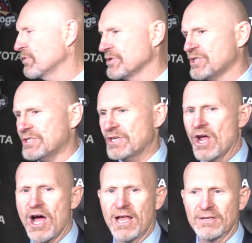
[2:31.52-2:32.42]
we're just
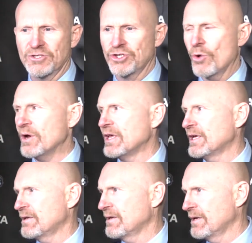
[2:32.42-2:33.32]
not showing
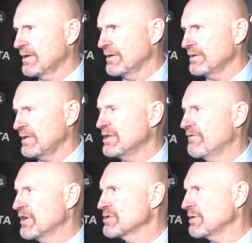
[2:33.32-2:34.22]
it
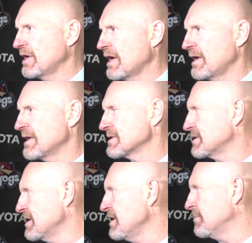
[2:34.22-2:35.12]
individually and as a
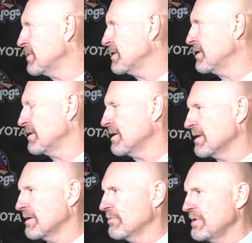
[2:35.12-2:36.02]
team.
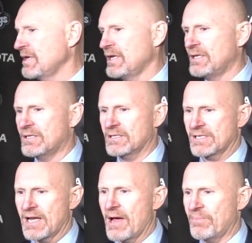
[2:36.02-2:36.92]
And we need to
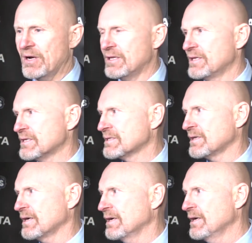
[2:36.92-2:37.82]
snap out of this.
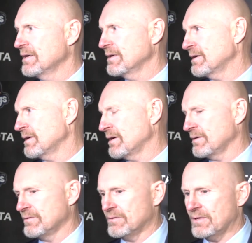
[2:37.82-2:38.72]

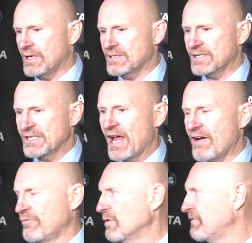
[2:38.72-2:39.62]
As a
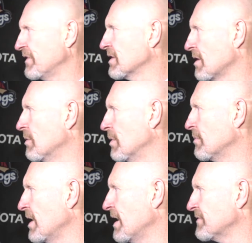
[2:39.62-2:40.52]
staff, we'll figure out what
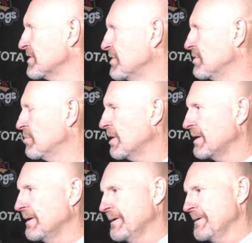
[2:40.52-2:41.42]
we have to do. But
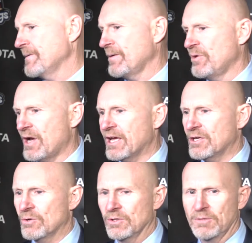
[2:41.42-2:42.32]
I mean, I
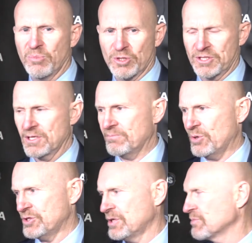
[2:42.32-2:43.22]
can only push
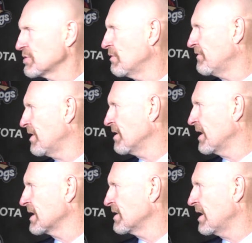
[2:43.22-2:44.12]
them so far.
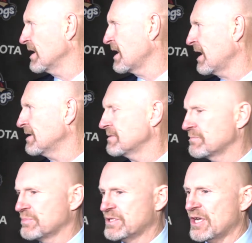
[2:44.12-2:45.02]
I can't
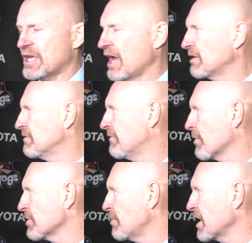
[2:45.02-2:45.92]
stick handle
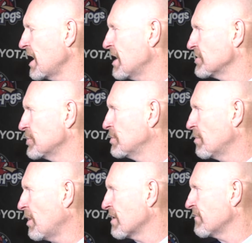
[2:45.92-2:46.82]
for them. I can't shoot the
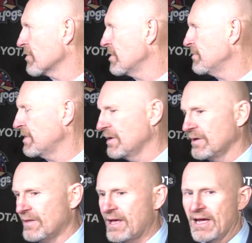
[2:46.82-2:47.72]
puck for them.
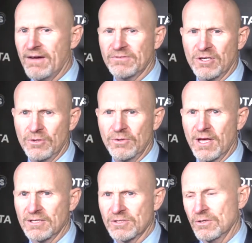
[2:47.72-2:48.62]
They have to do
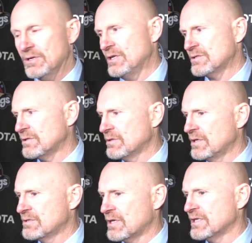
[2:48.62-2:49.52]
that. So it's
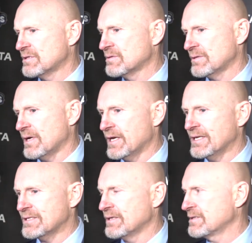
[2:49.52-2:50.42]
a
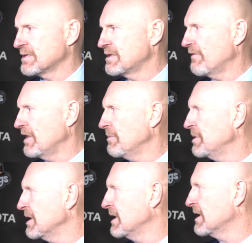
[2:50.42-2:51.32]

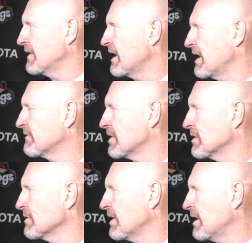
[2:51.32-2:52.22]
development league, and they have to
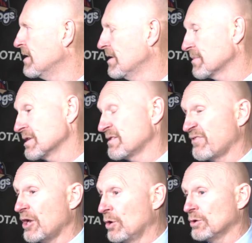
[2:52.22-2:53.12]
learn that. Because if
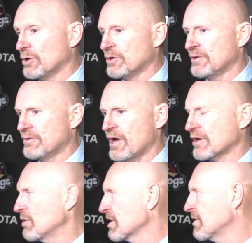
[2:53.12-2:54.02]
they don't learn it, they're not
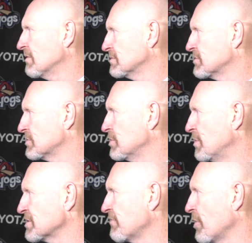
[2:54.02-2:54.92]
going to go too
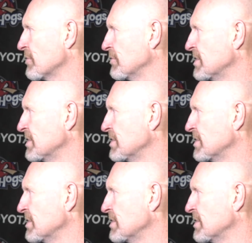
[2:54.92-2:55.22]
much farther than